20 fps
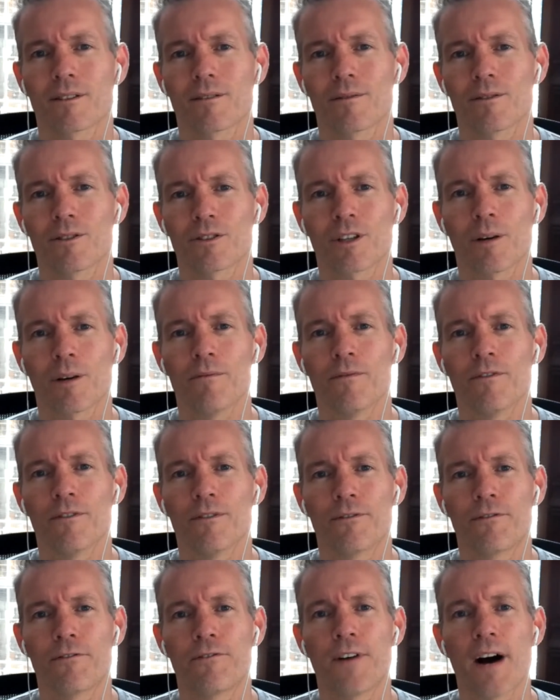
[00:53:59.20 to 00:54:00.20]
some
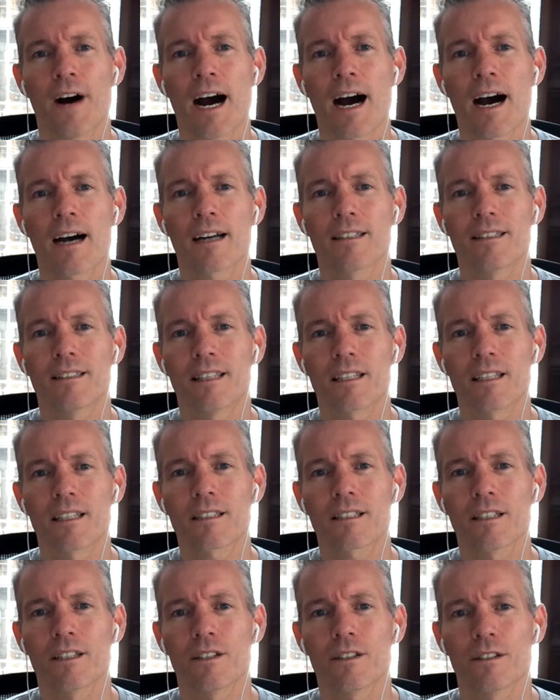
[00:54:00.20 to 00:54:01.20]
far
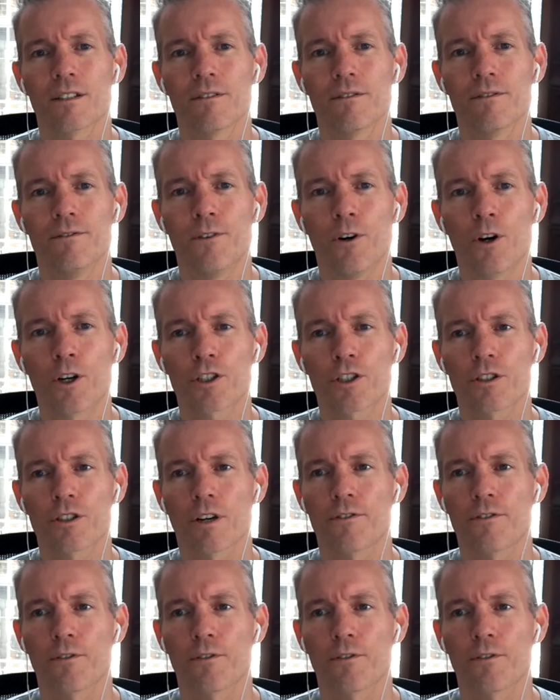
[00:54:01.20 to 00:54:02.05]
distant version of the